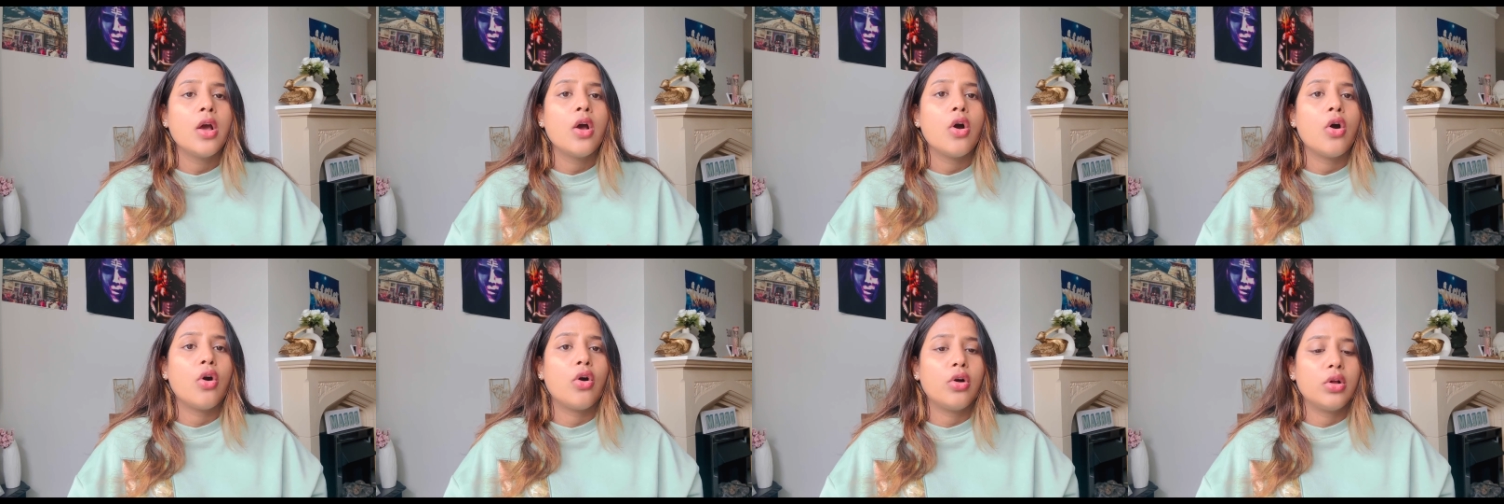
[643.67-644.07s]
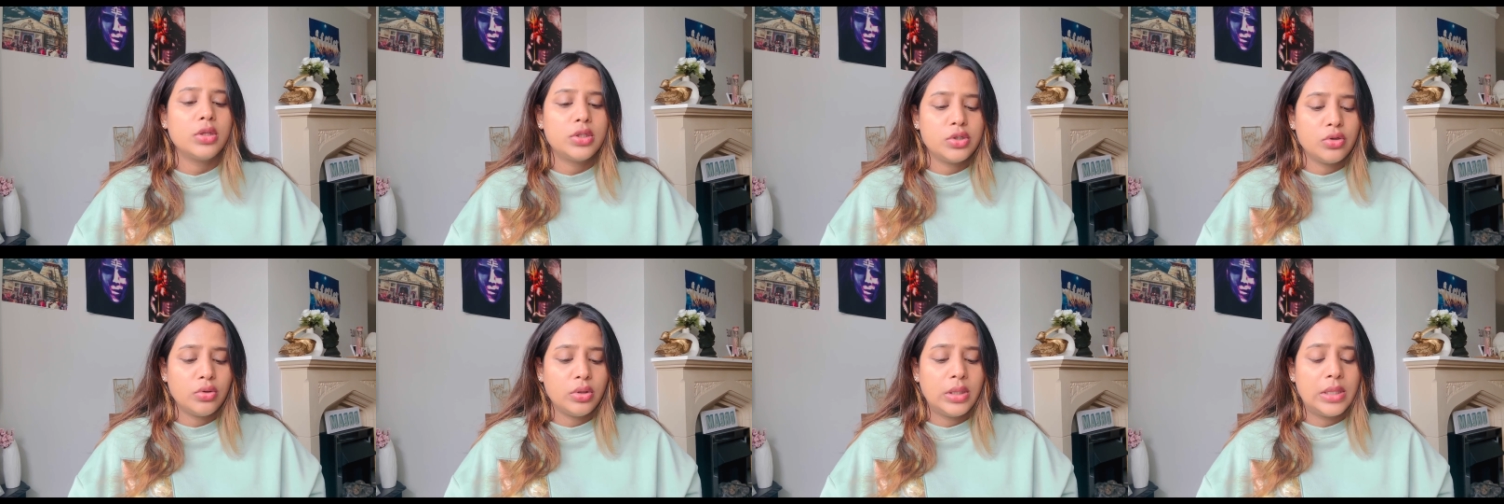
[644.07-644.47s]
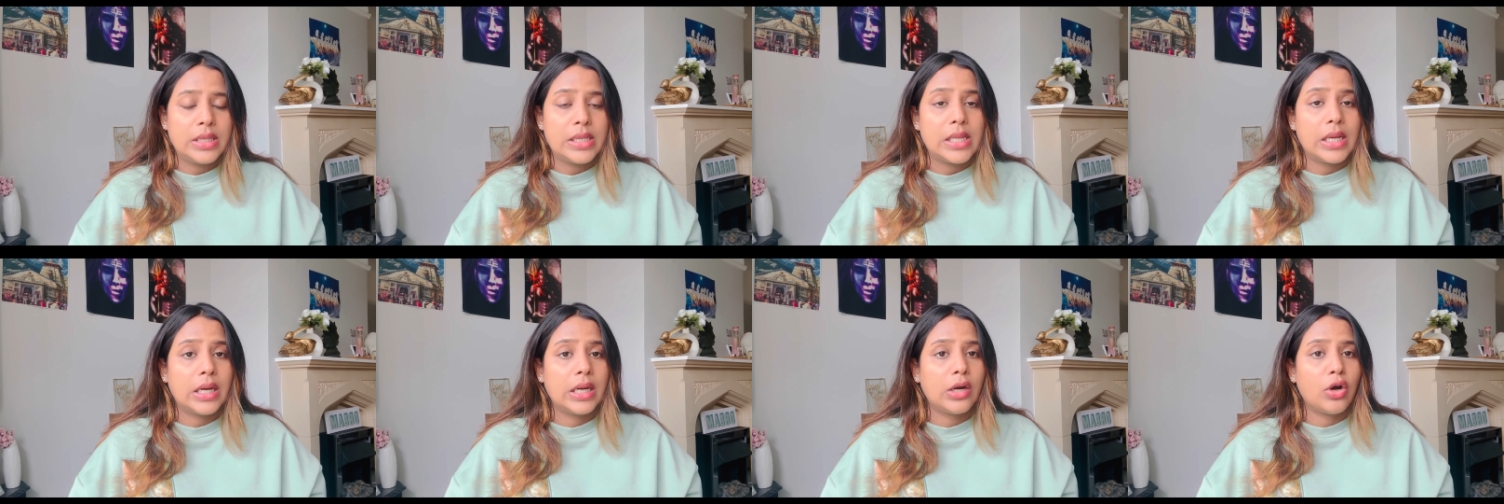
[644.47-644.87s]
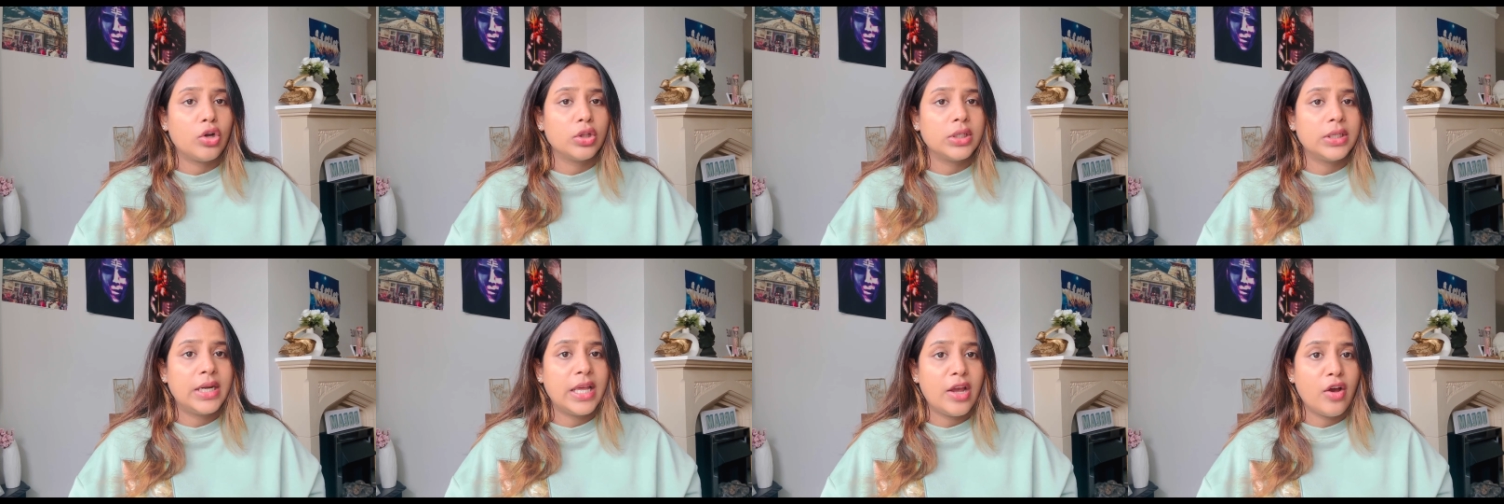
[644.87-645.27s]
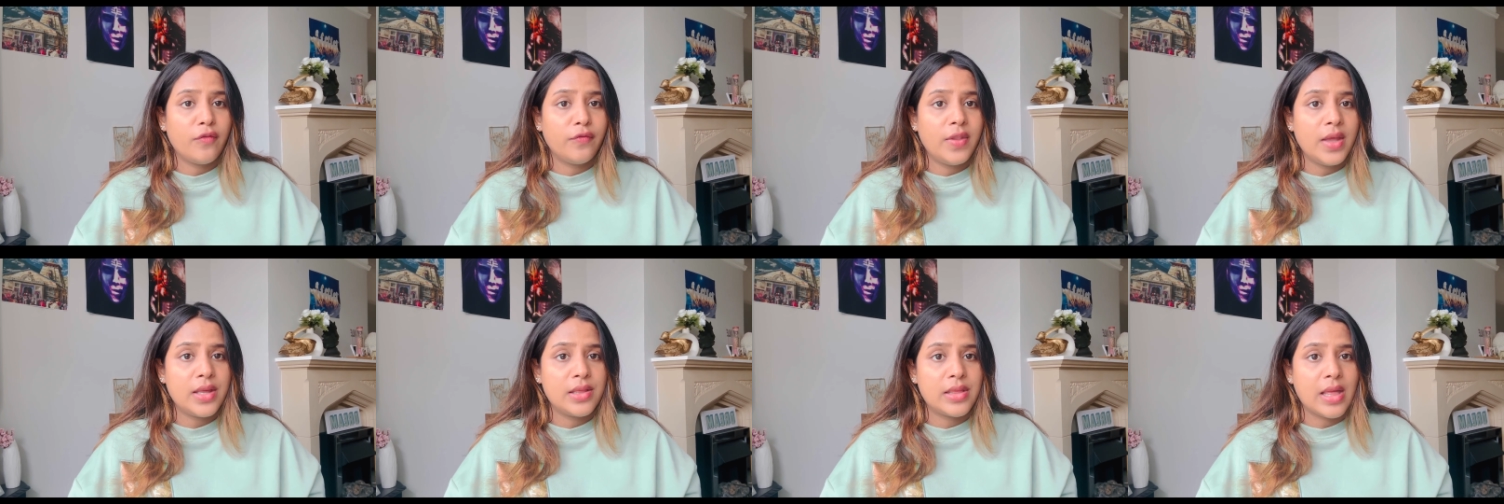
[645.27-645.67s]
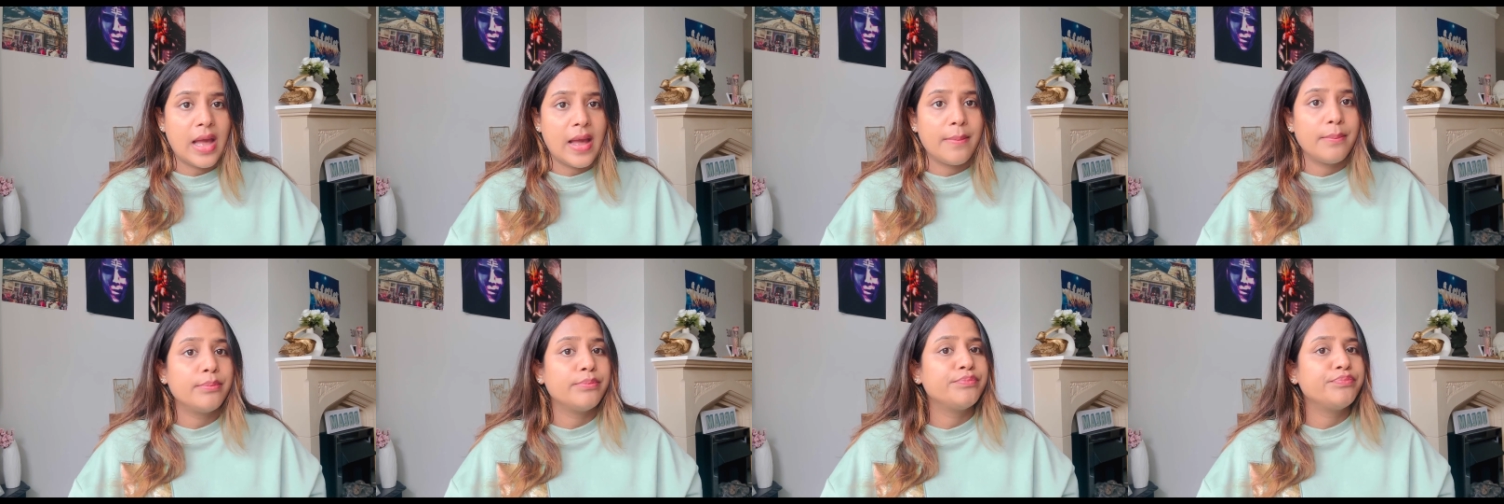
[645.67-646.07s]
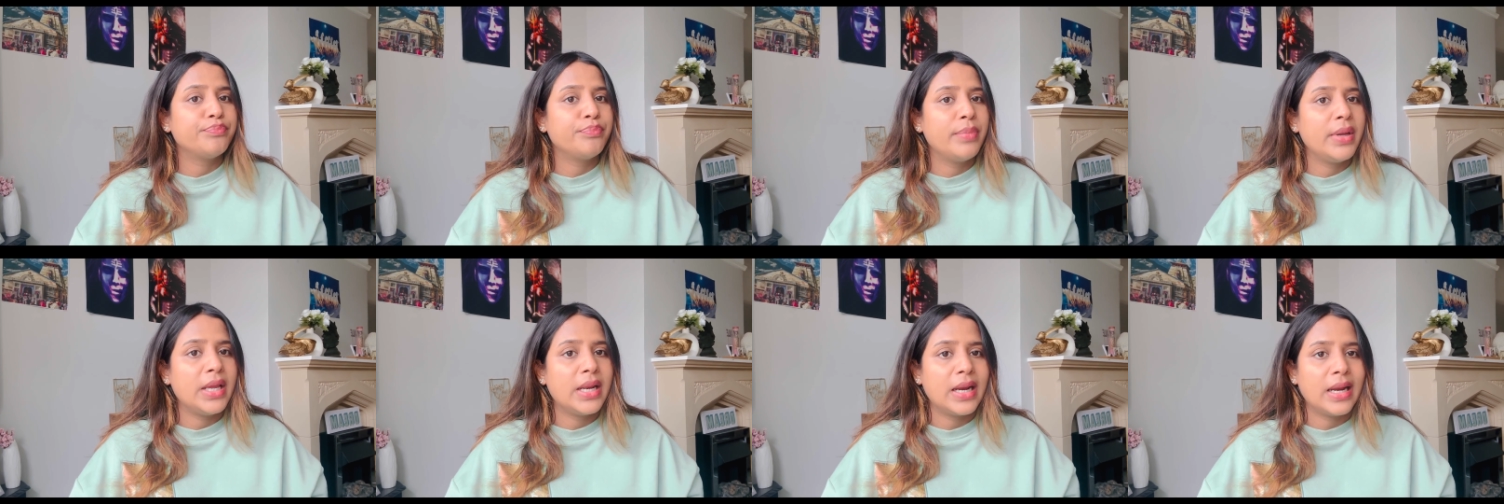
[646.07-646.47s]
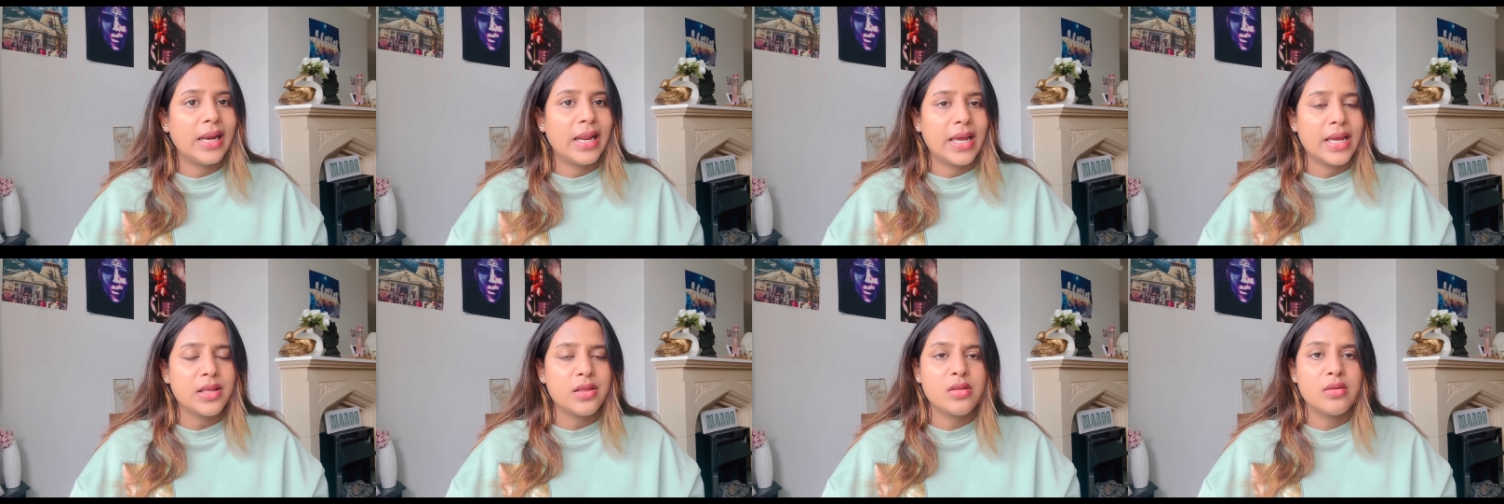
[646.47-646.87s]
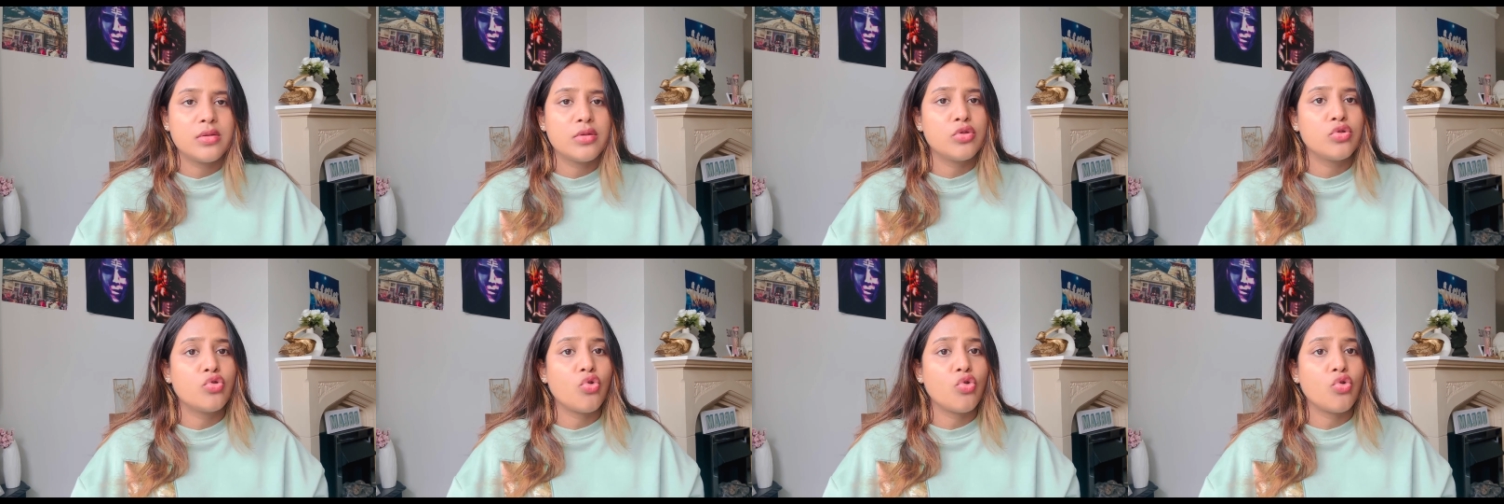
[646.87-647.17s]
Also, on the day of the exam, be relaxed.